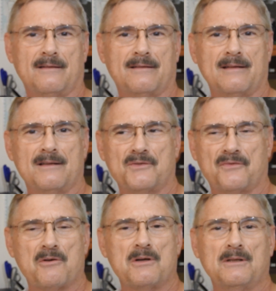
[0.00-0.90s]
there's
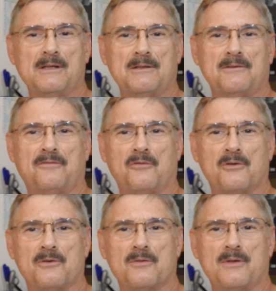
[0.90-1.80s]
very little
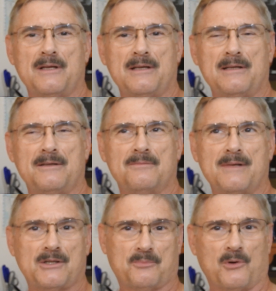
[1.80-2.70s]
for the
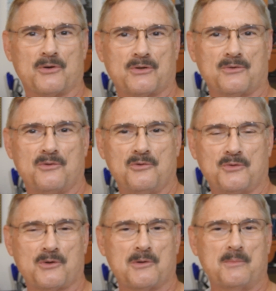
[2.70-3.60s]
next person
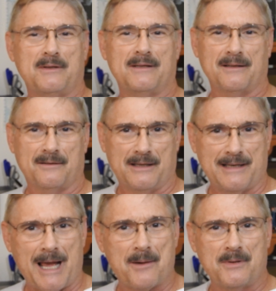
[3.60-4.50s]
who's going to be
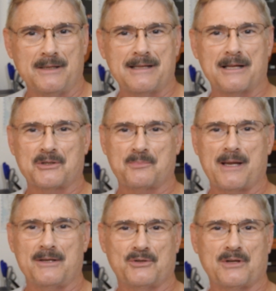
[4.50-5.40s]
inhabiting that
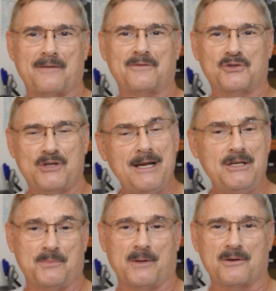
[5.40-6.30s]
space to have to
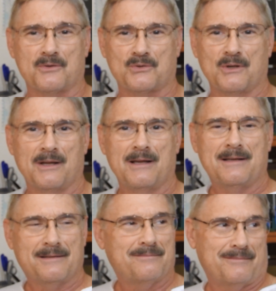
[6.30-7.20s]
change, because
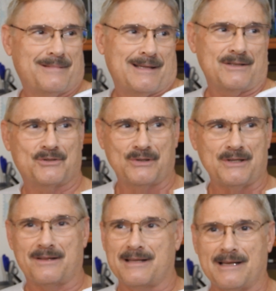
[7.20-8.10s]
they
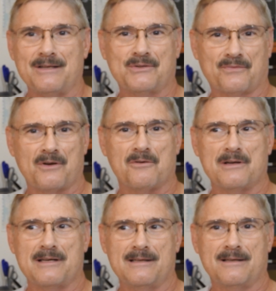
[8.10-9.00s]
see things
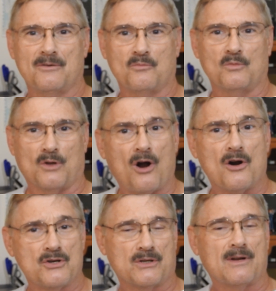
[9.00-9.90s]
very
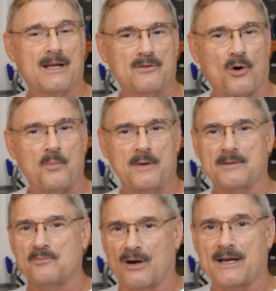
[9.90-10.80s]
large and open
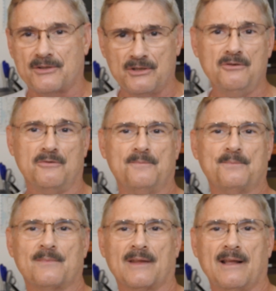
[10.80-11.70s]
and bright too.
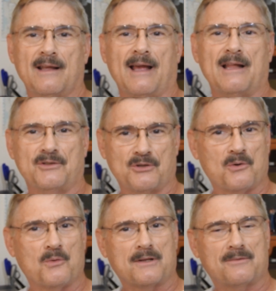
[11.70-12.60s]
And
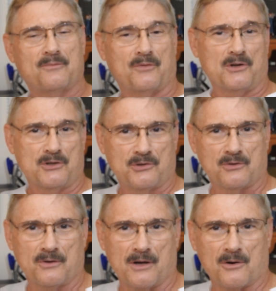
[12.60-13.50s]
so what
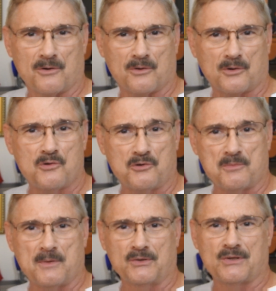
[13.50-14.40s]
furniture or
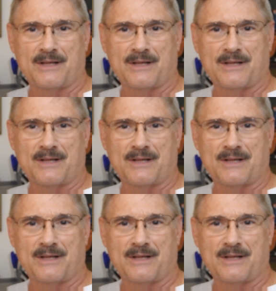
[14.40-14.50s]
accoutrements